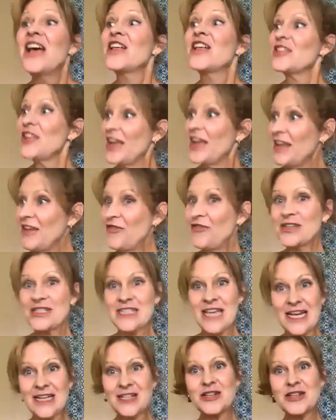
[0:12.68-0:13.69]
Life is
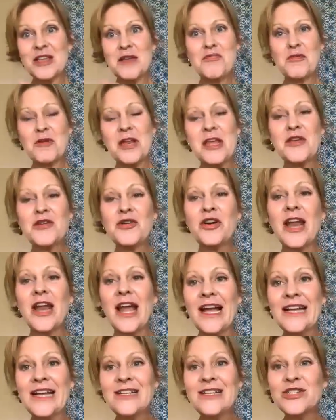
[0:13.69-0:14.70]
actually pretty good.
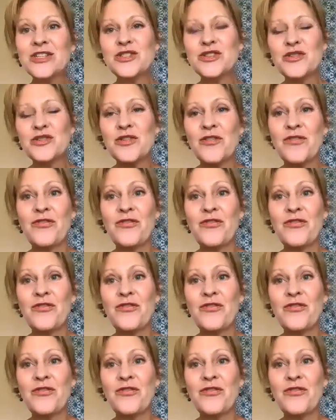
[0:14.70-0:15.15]
I just turned